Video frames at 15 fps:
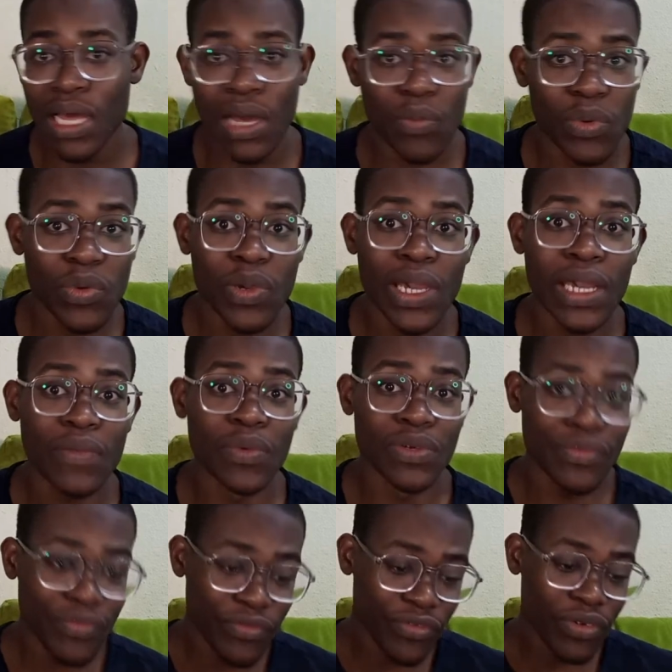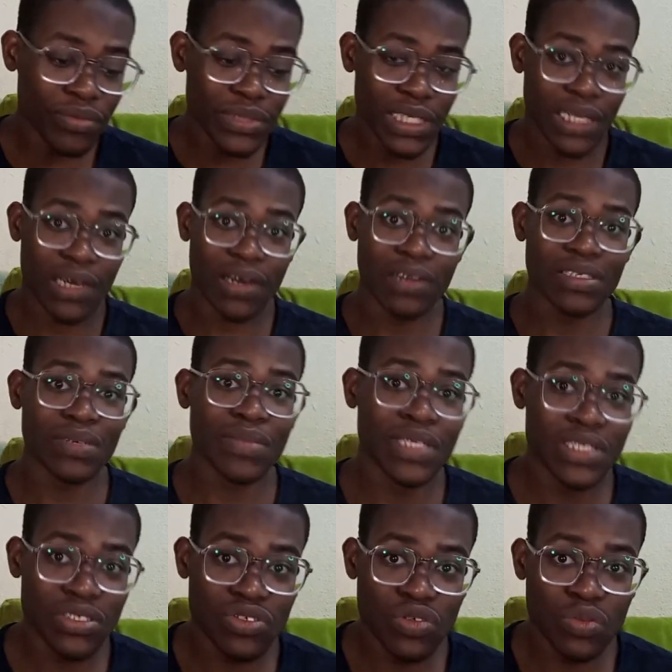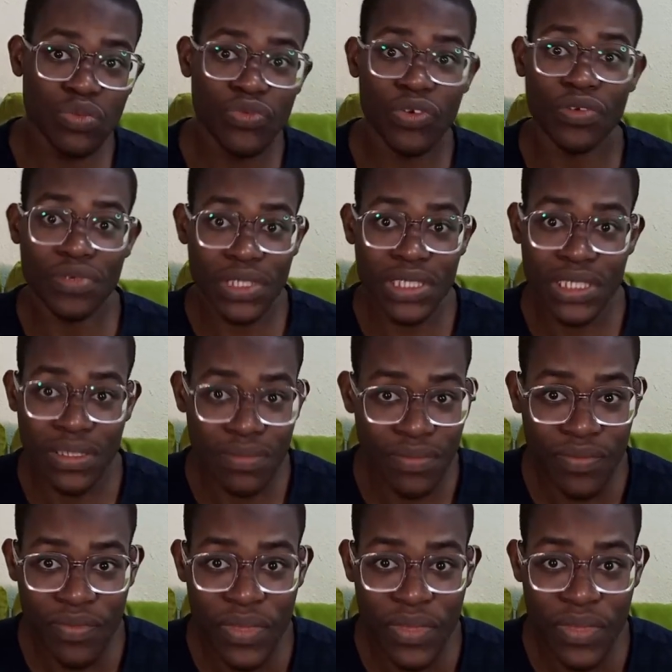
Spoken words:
and we formed an accountability group for reading.